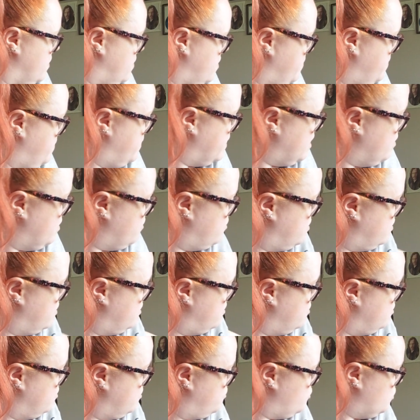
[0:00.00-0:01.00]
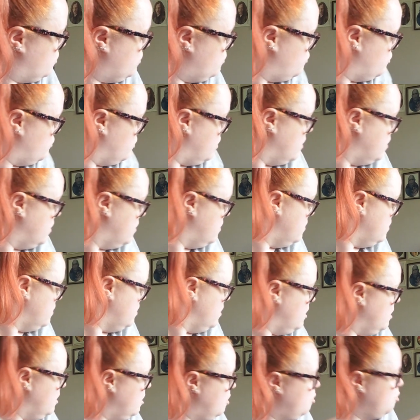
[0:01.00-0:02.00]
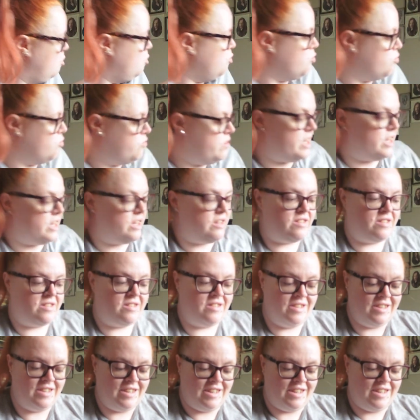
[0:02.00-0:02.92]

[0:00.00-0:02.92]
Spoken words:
find something else that's not a t-shirt. Oh, this.